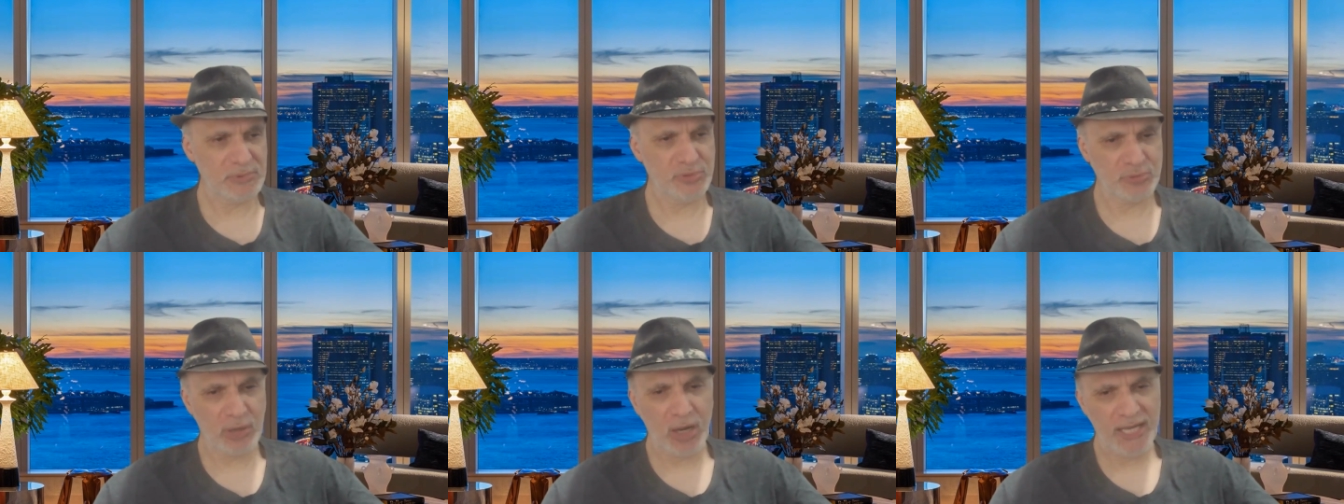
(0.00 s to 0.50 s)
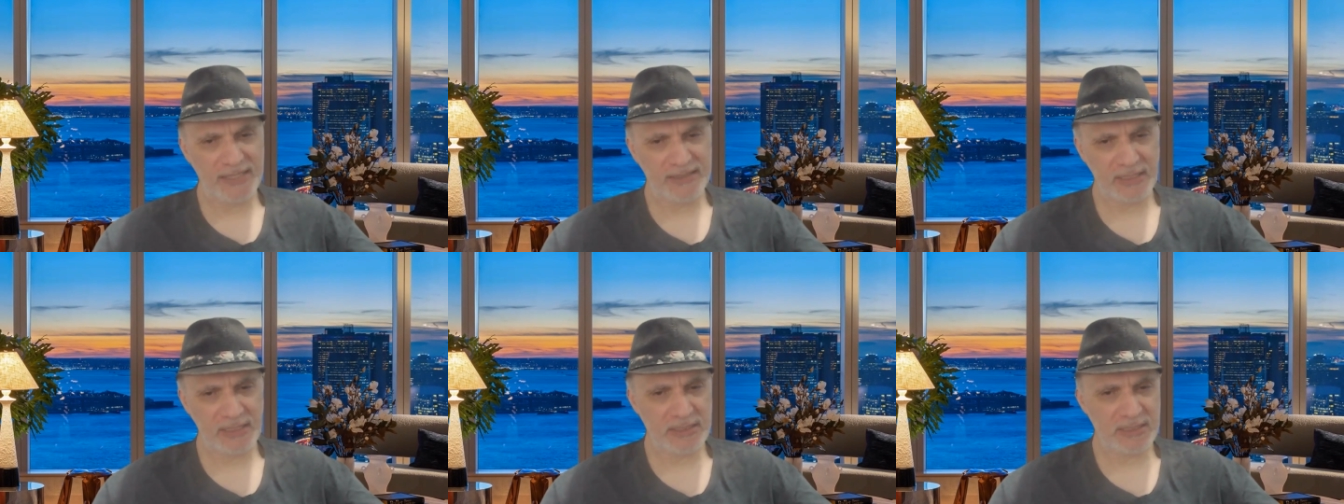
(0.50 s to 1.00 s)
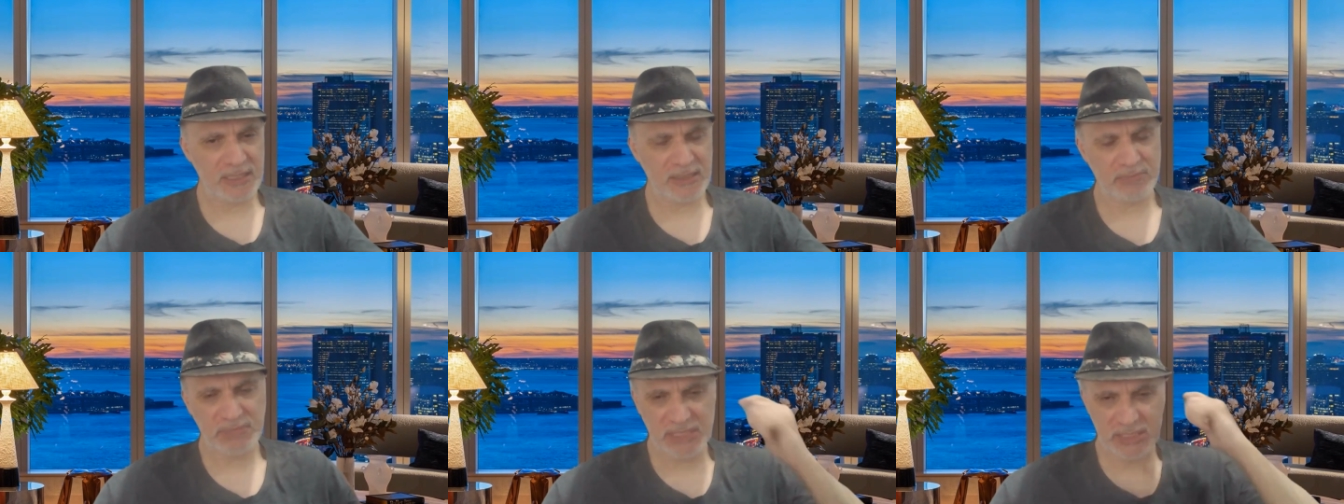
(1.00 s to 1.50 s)
dry things
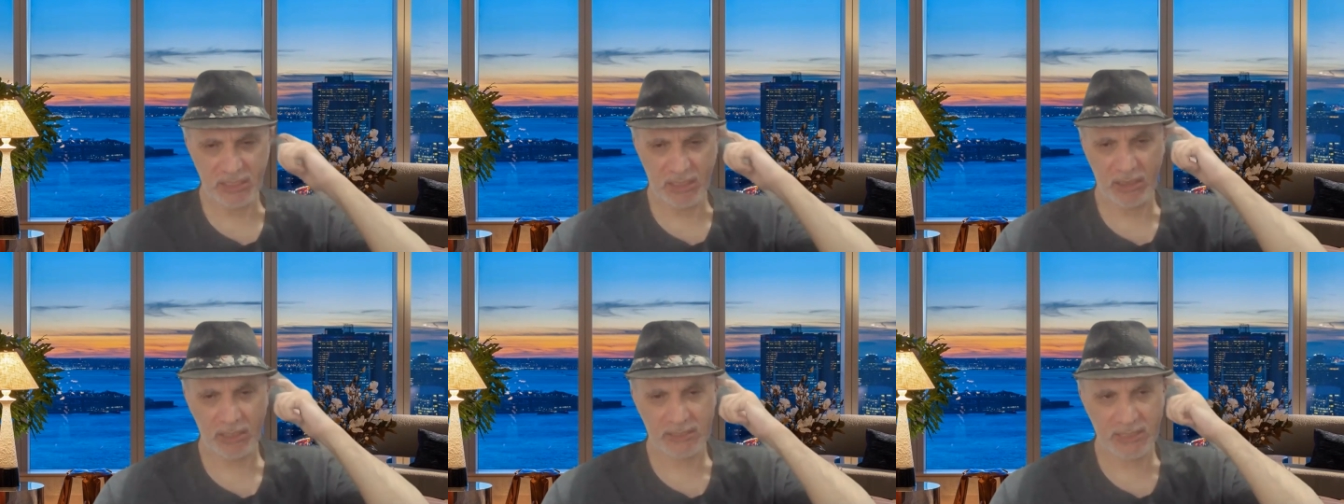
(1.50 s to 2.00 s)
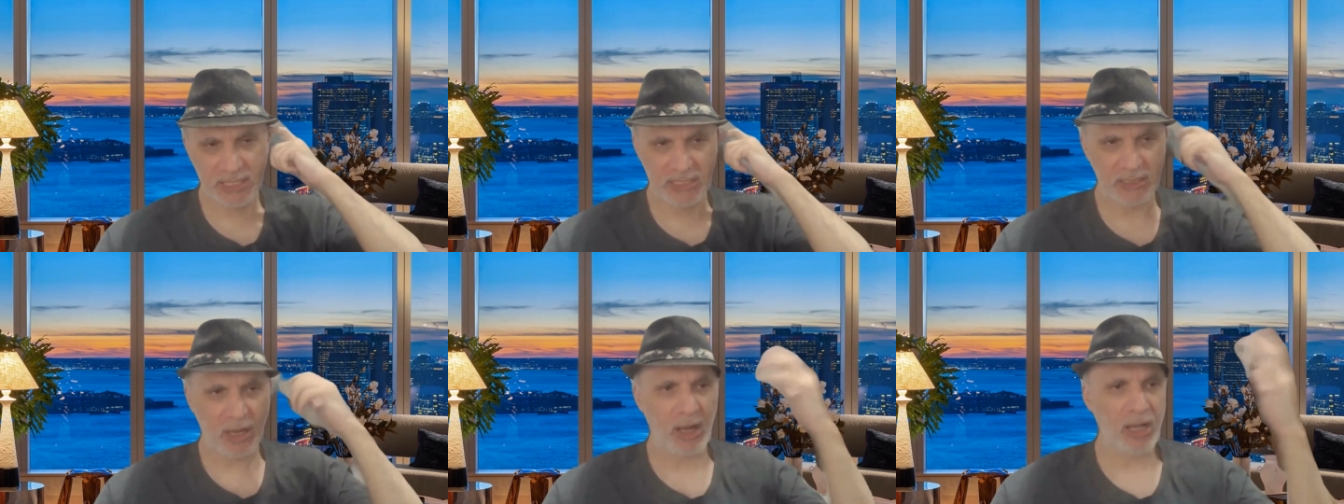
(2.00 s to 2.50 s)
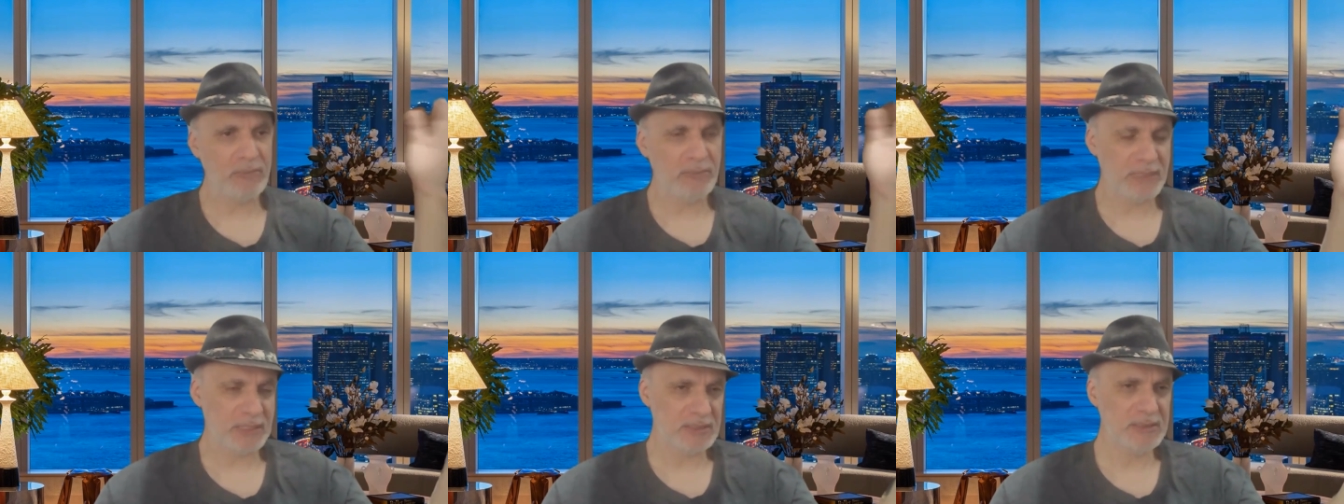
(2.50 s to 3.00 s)
like peanut and
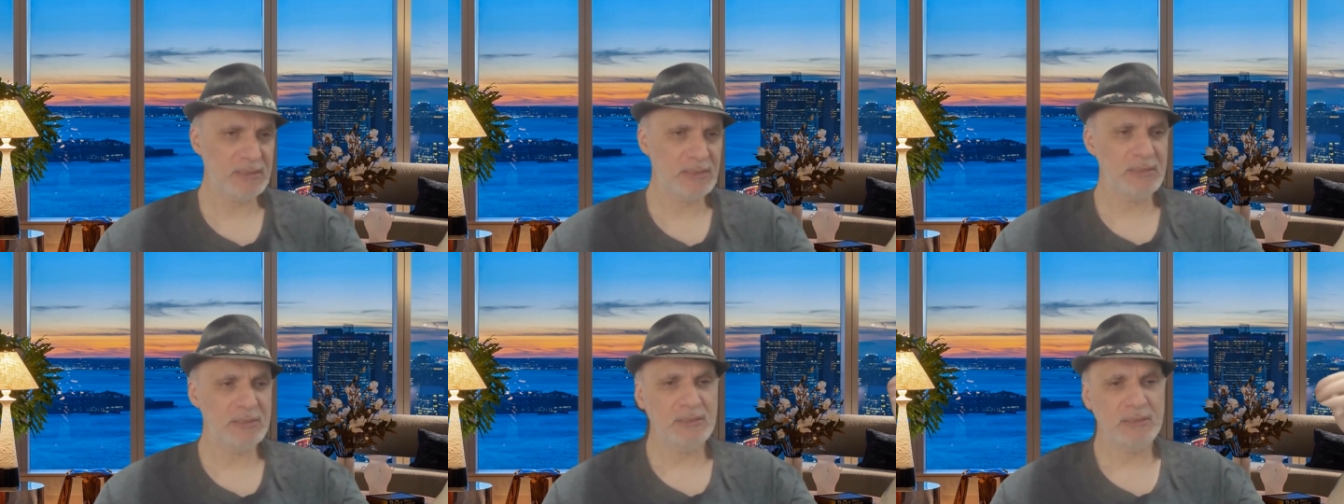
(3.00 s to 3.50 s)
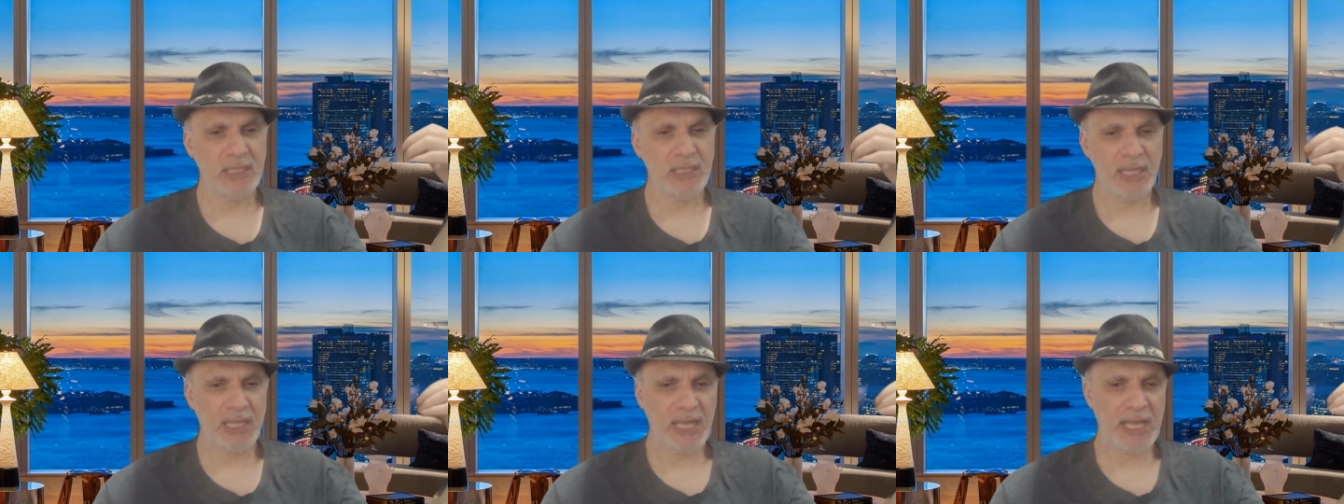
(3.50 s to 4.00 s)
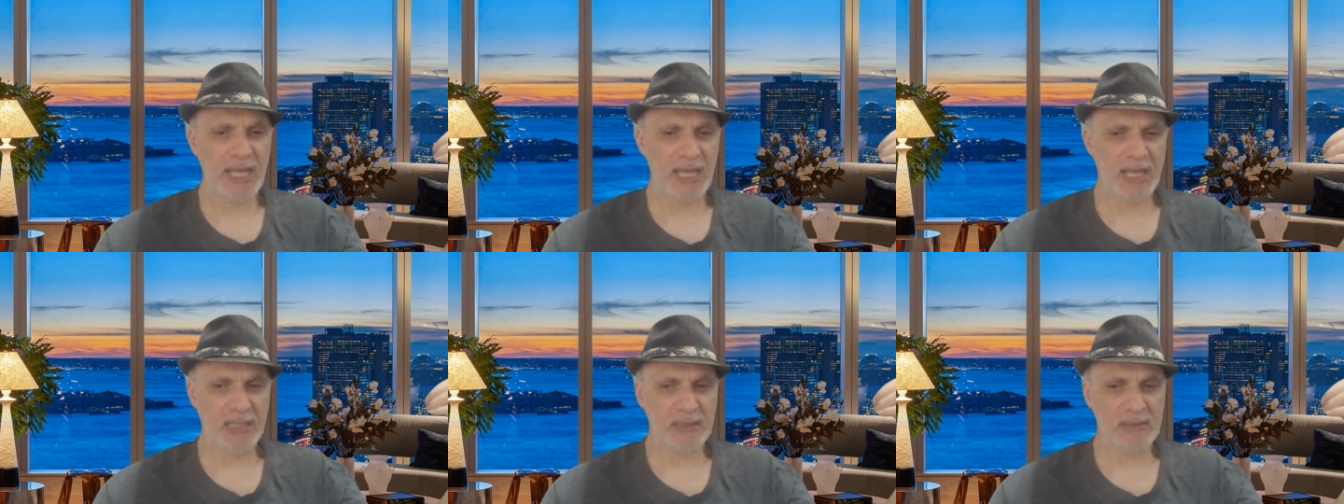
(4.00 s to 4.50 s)
almond
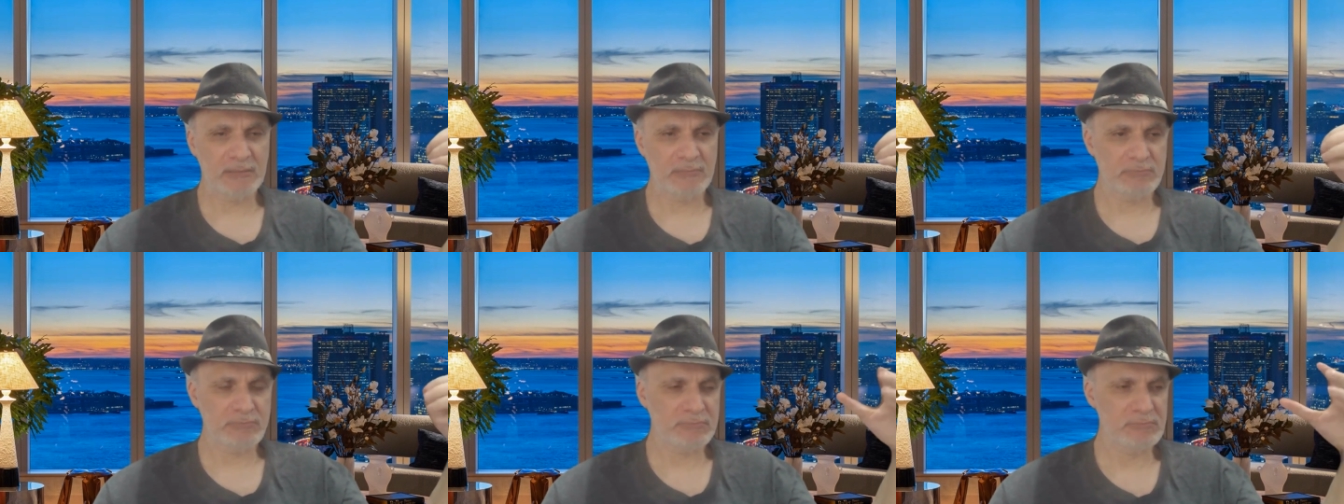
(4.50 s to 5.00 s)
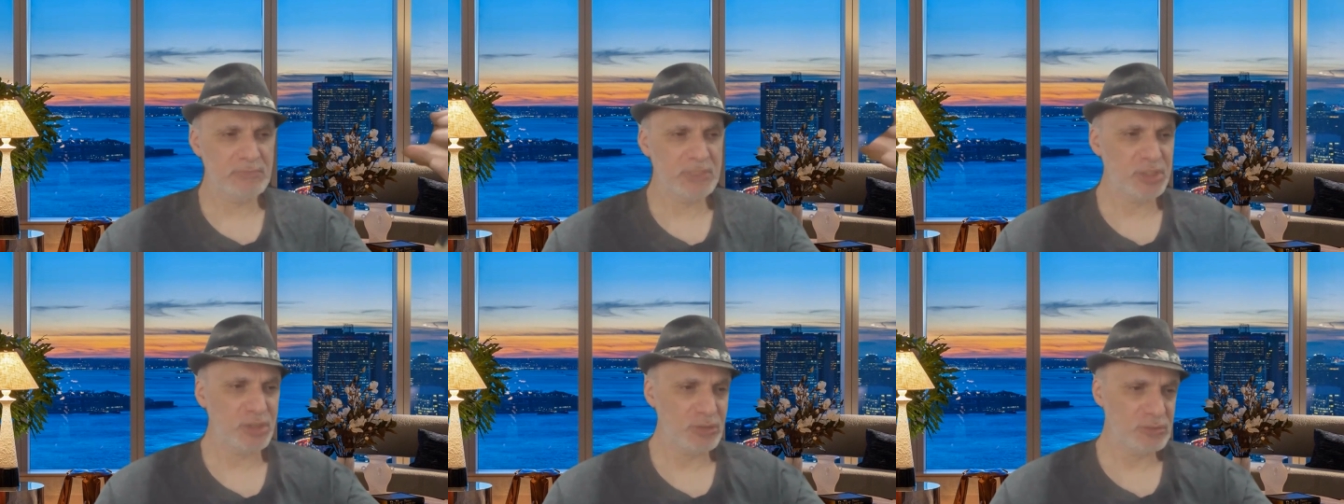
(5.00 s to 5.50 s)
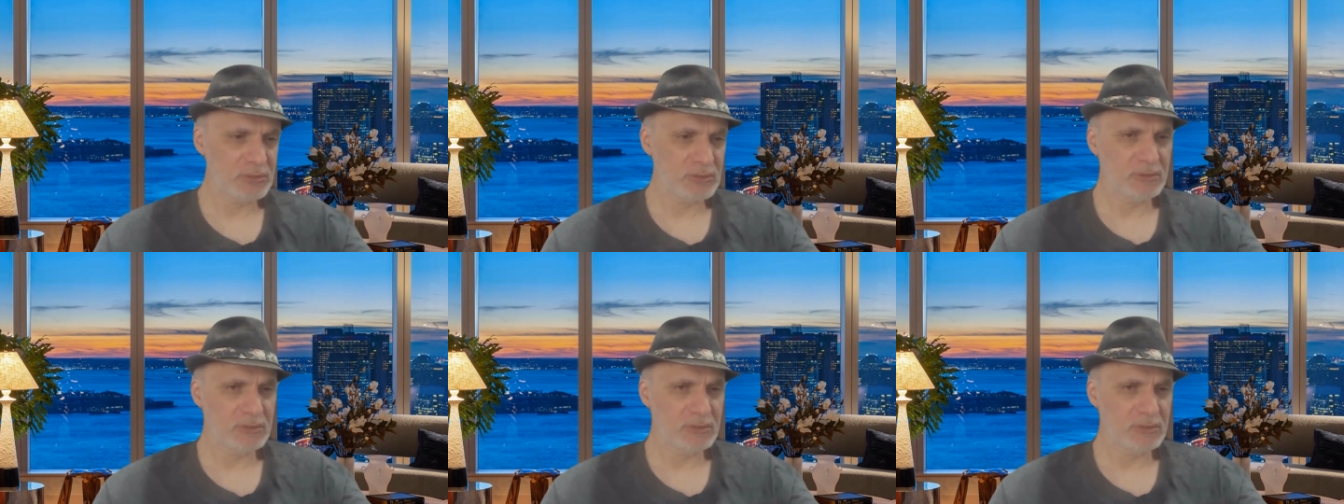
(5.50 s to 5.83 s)
and, you know,